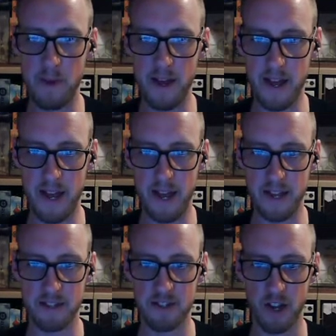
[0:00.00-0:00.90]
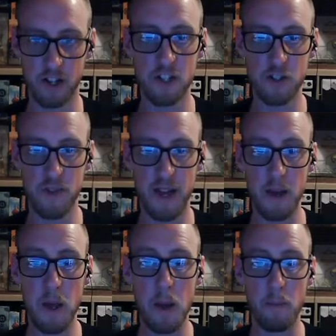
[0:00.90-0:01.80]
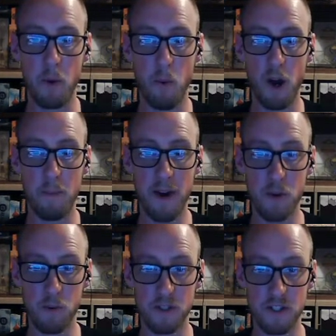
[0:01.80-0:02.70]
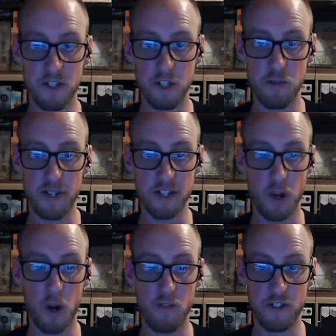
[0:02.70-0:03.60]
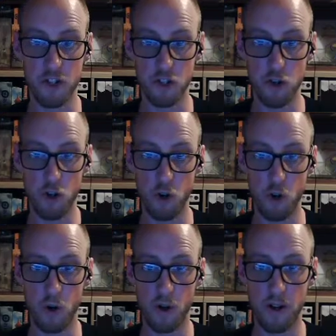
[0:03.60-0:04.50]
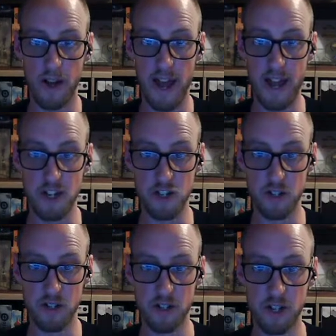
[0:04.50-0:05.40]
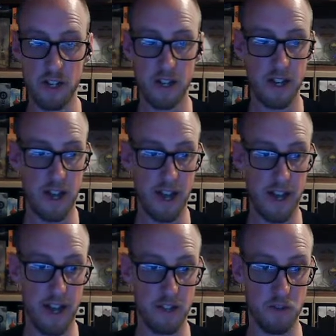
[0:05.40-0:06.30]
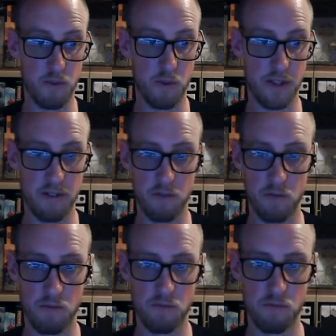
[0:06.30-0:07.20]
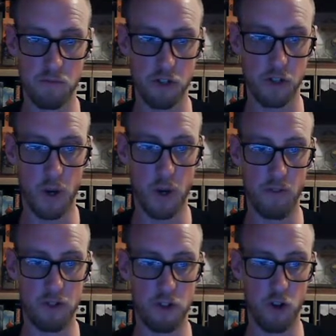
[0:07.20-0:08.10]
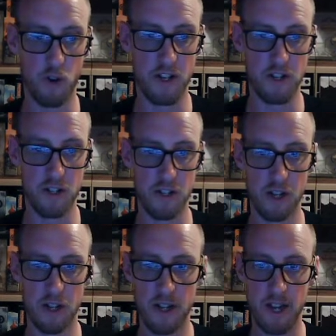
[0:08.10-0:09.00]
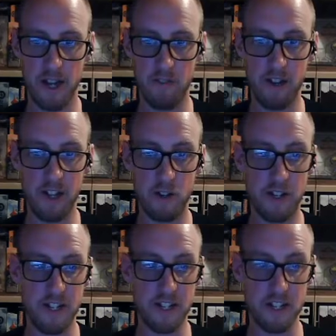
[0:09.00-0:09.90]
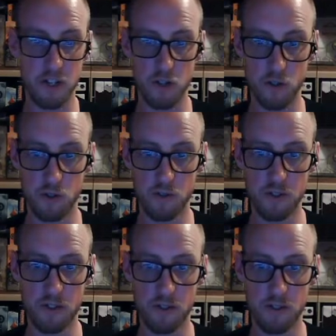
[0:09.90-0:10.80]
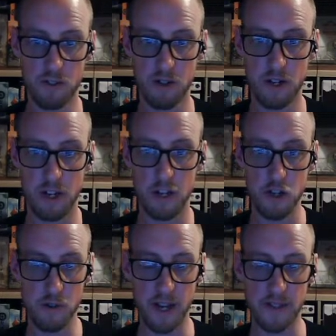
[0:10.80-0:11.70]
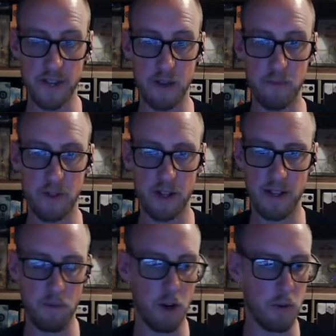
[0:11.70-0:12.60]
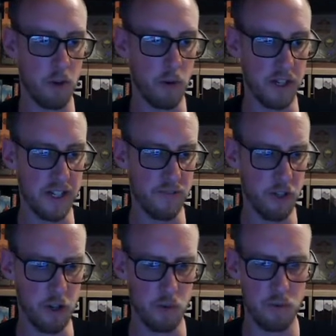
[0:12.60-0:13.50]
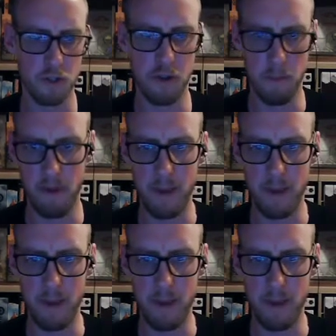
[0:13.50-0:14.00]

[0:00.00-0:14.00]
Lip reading: So I could do that. But what I might want to do is go over to your engine. So if we go over to your engine, and if I loaded it into yours, you'd get that. And why would I want to give you my